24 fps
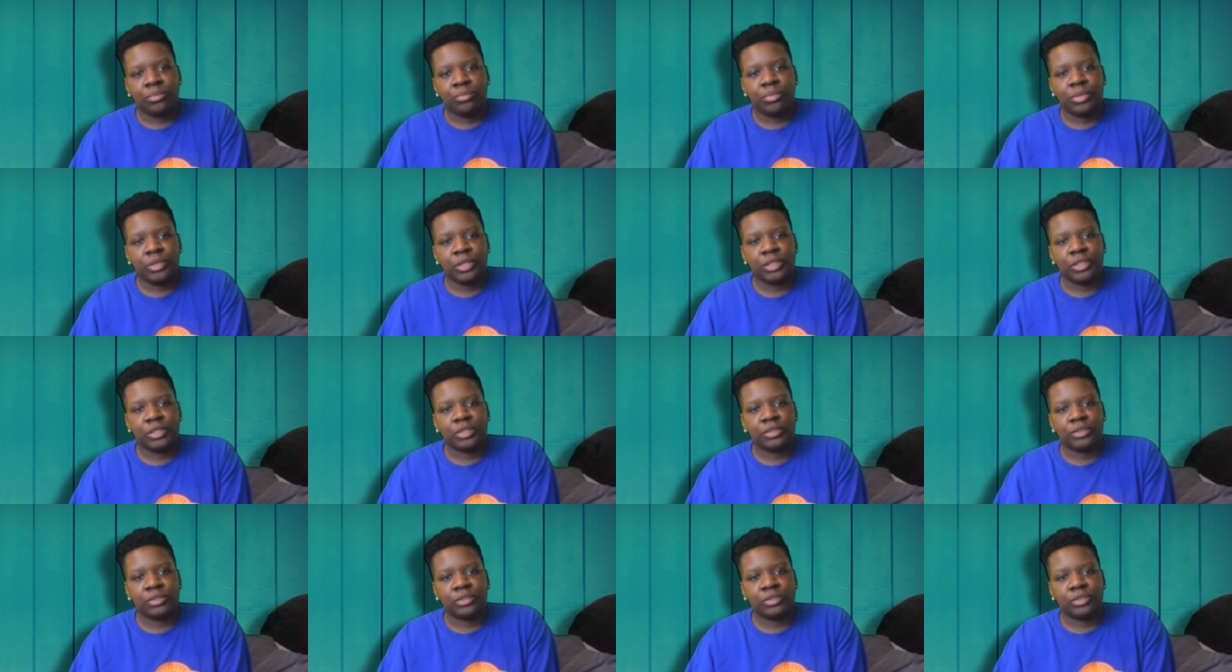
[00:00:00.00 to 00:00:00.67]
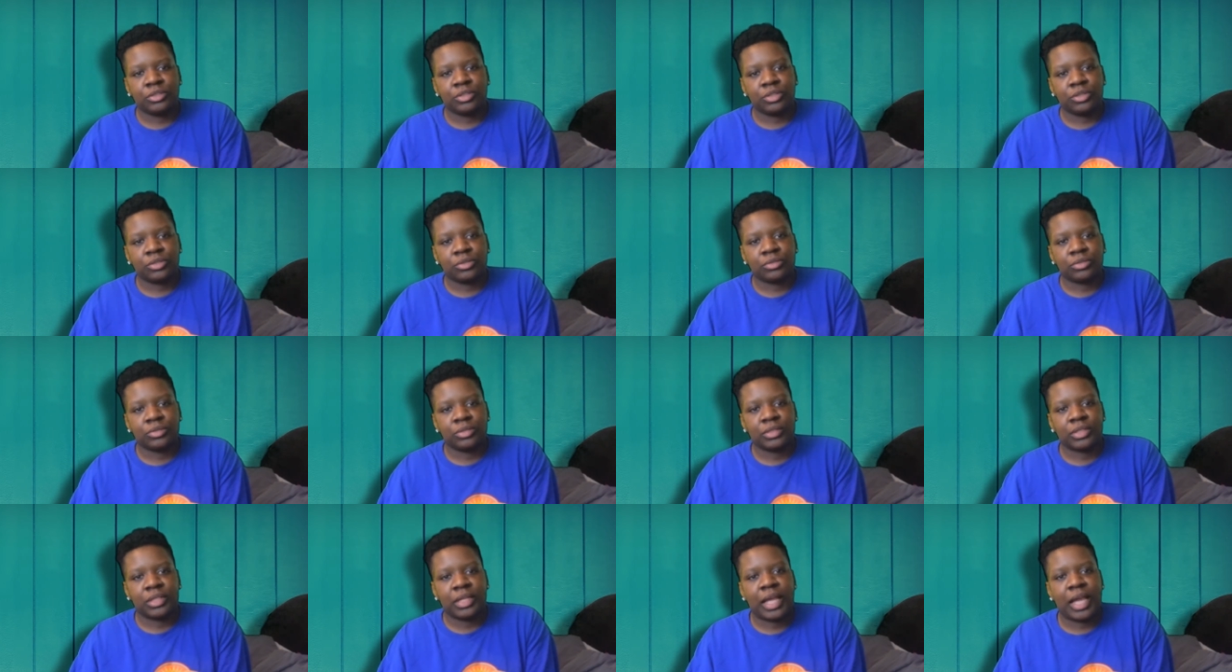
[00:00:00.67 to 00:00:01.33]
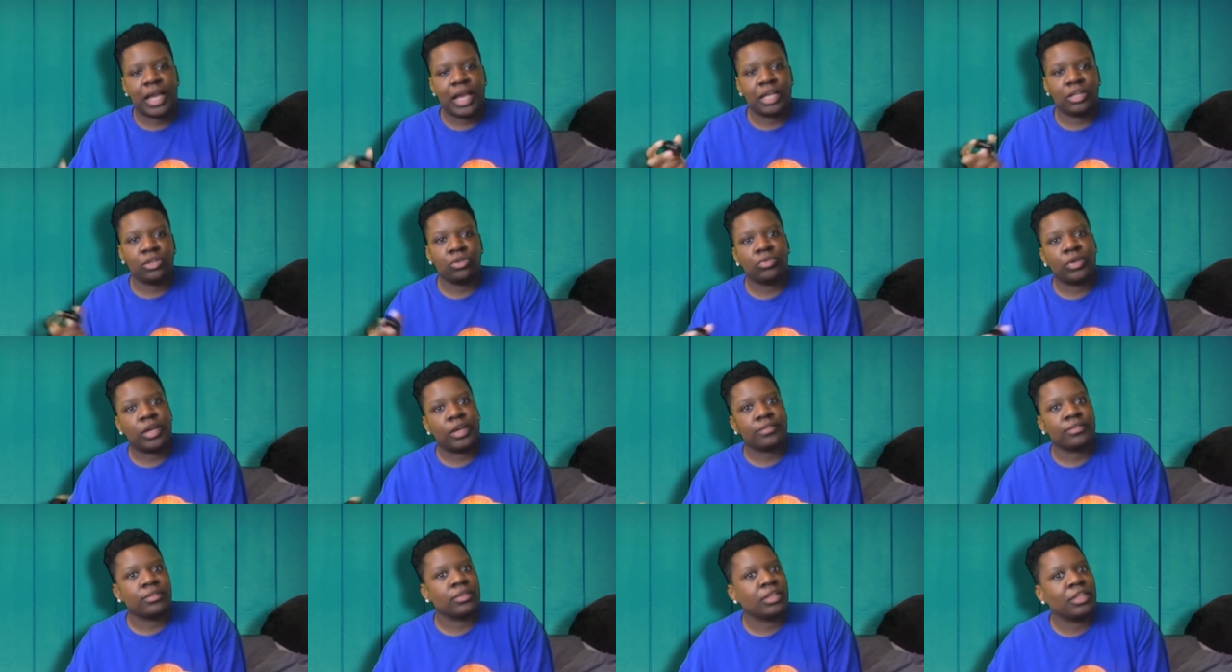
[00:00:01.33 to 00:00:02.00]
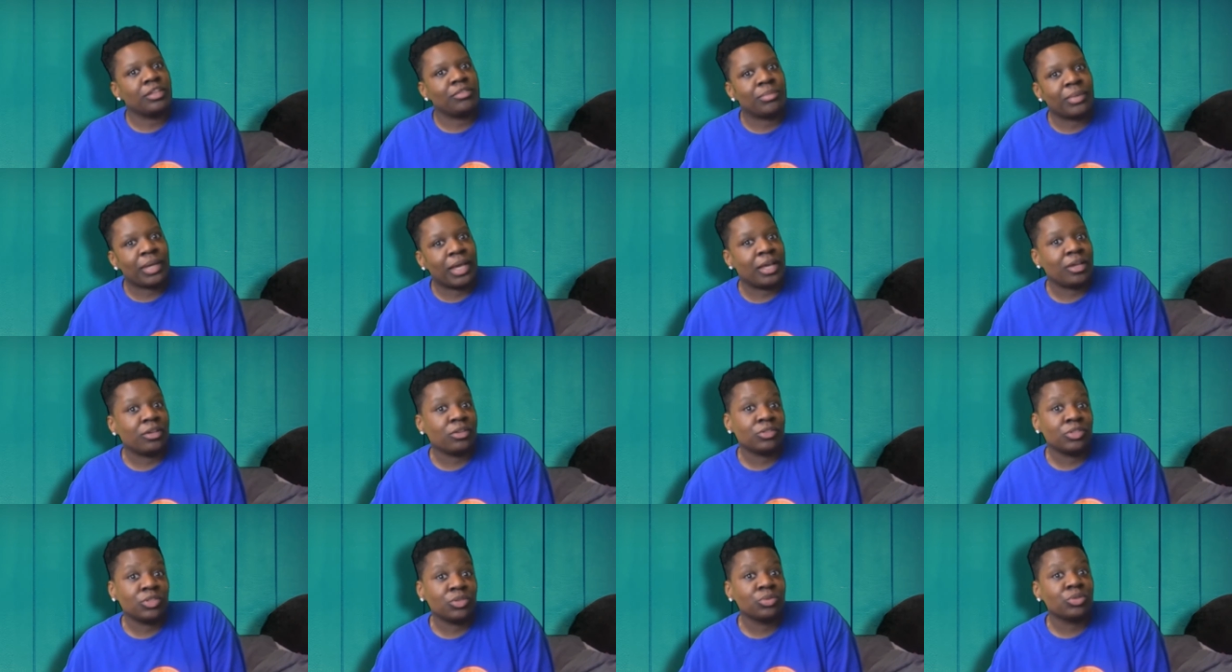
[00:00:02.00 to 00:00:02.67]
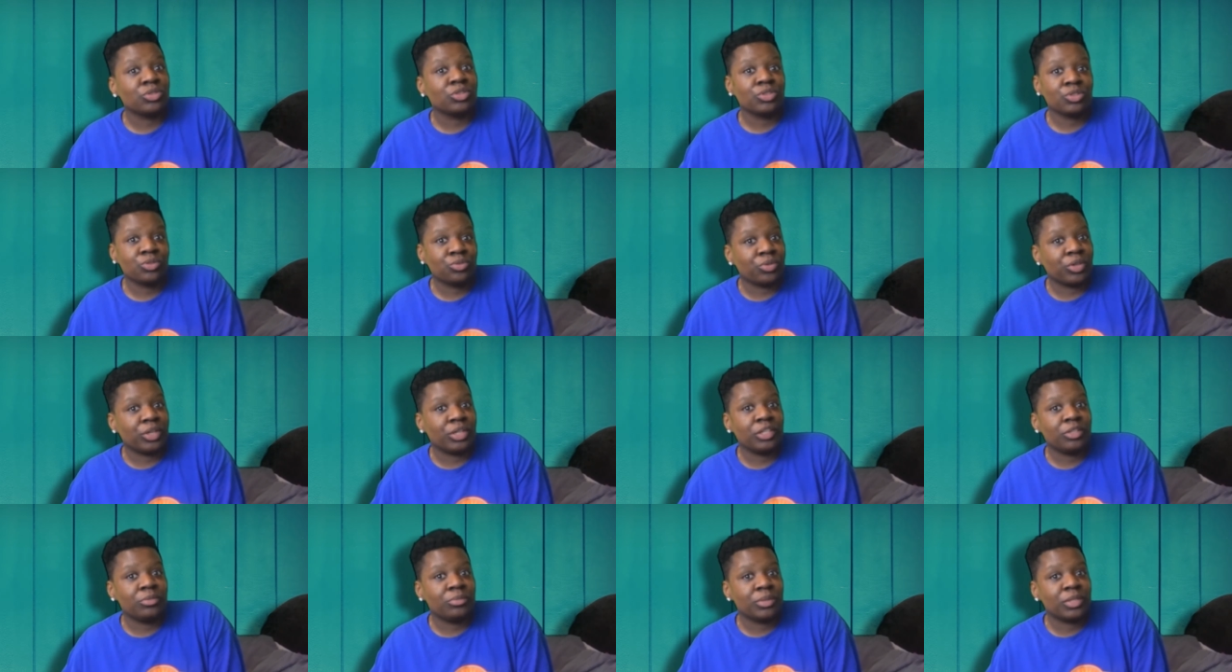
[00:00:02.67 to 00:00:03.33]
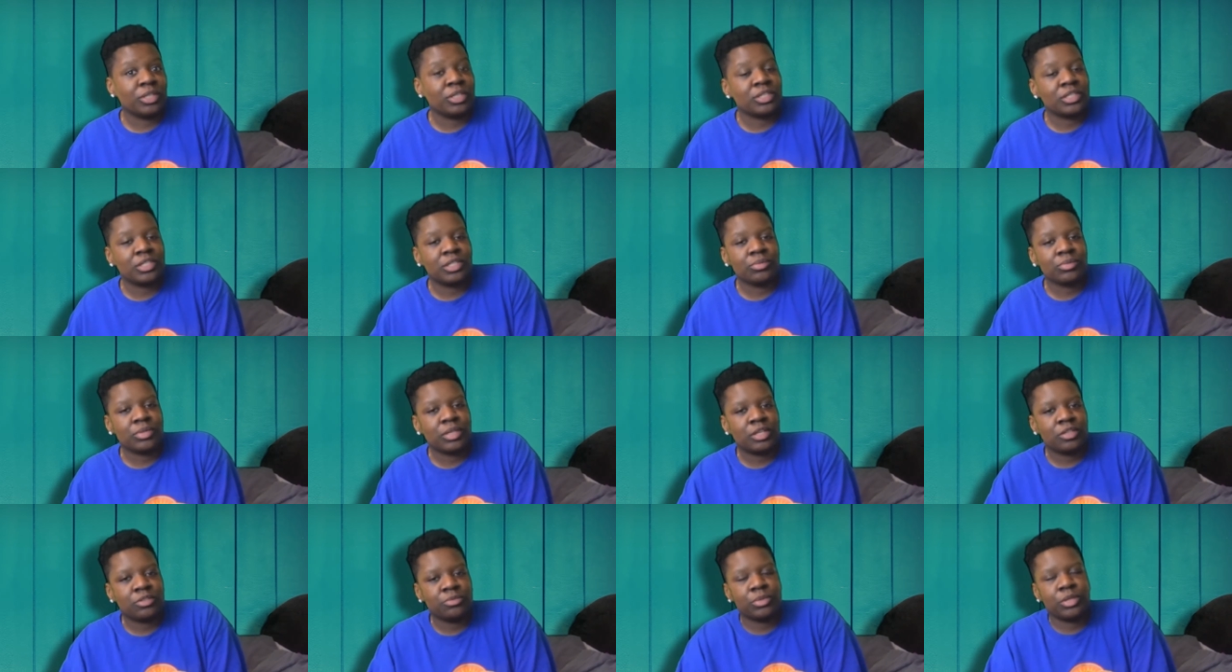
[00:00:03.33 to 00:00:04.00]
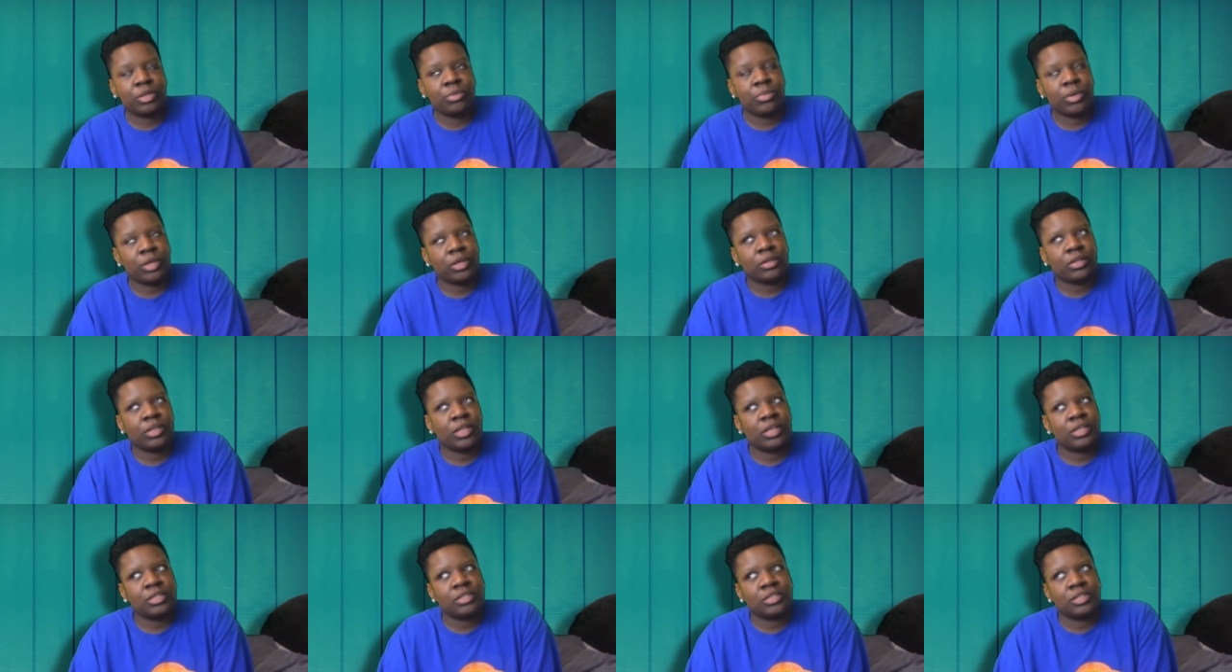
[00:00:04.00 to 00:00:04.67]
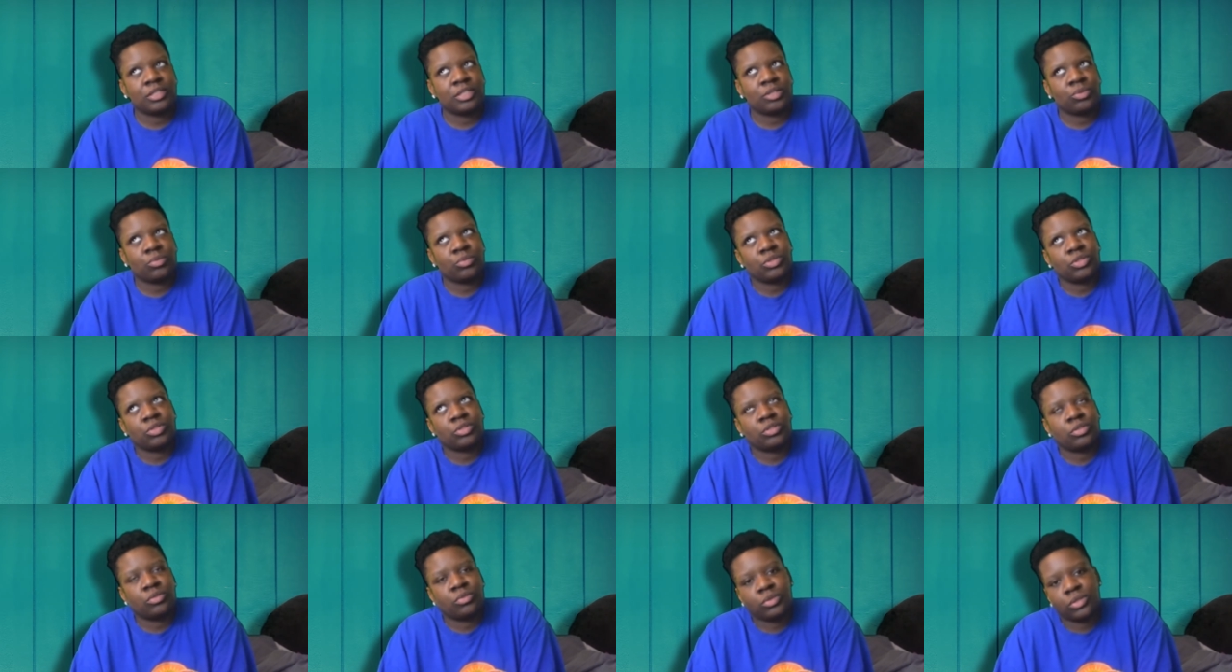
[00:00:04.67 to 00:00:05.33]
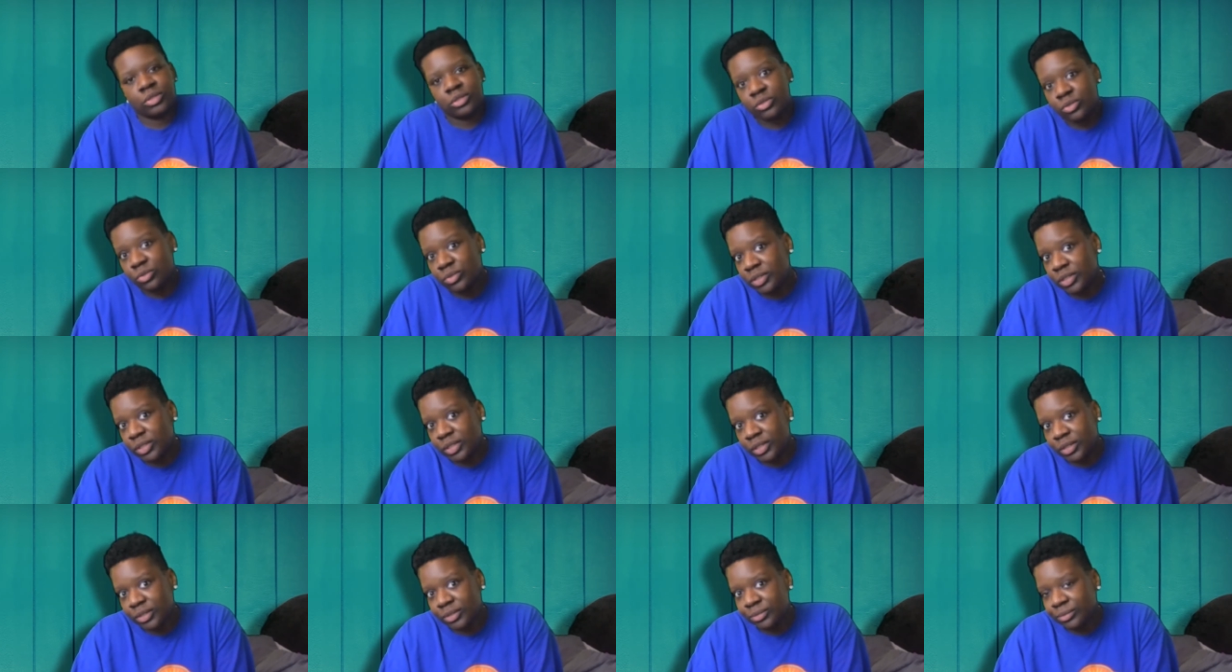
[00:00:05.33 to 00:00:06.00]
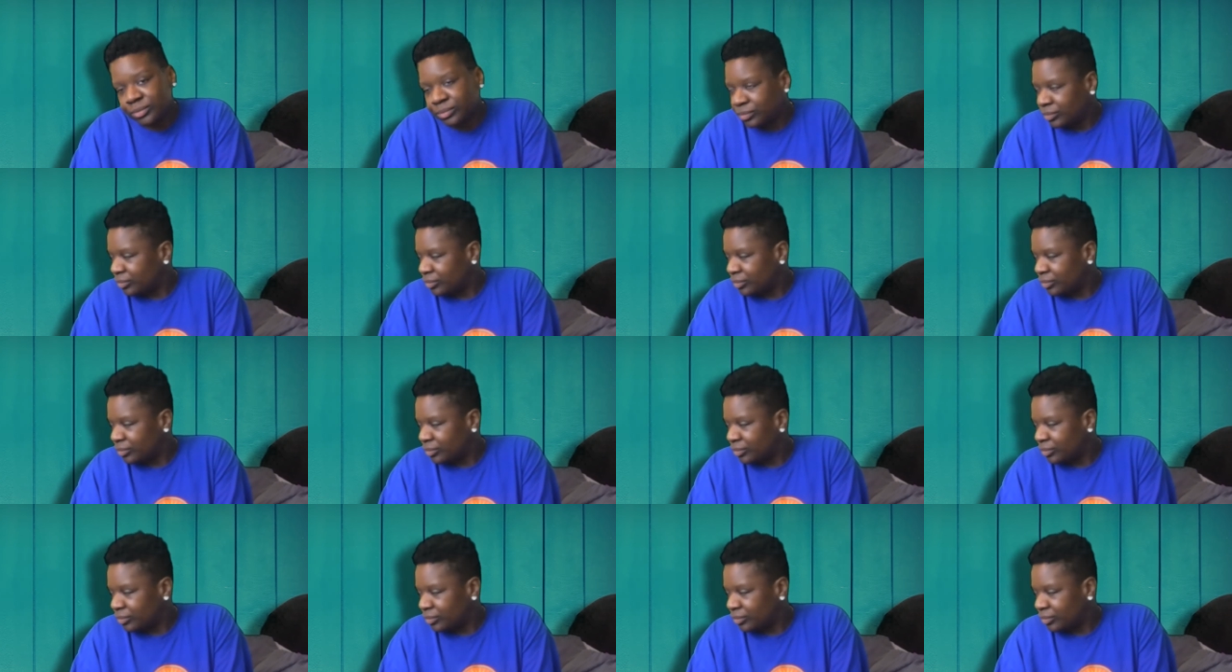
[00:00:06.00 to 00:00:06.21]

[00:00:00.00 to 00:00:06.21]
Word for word: but you know, I don't have to leave my house, which is great because sometimes me and Bear are lazy and we just don't want to do anything.